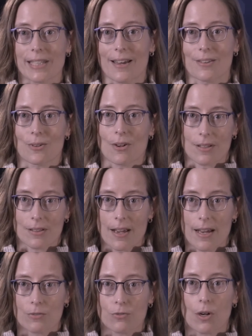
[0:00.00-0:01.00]
gather
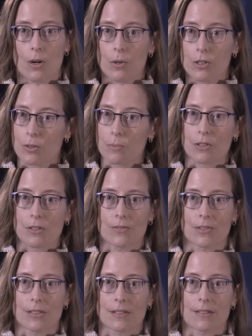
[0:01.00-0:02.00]
online for our worship
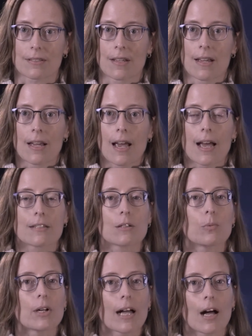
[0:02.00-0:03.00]
services, as it
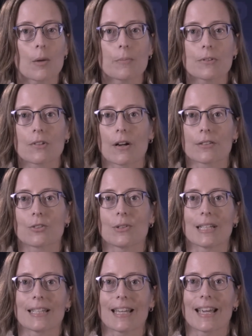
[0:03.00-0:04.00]
will help us all to
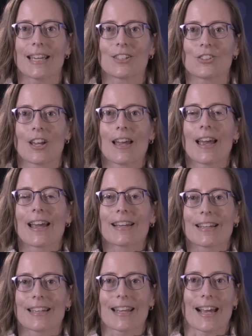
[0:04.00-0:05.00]
engage and
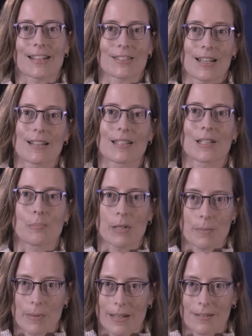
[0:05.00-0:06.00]
connect a little
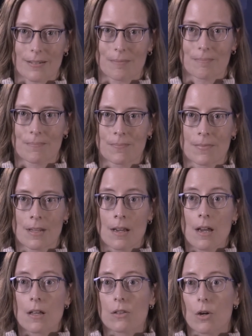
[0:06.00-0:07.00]
bit better.
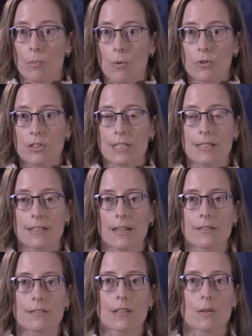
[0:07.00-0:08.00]
There are more
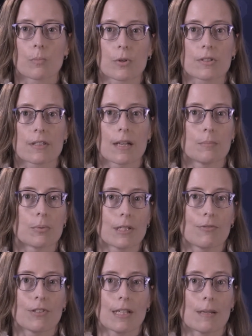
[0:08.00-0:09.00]
details in the Brookside
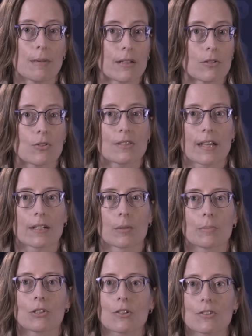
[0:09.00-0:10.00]
Brief email newsletter,
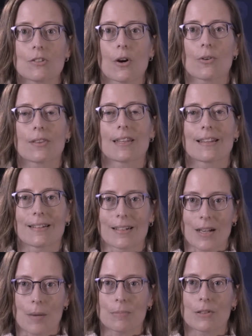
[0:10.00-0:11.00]
but just know that in a
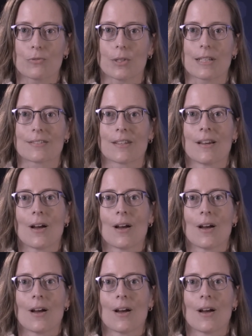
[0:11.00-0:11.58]
couple of weeks,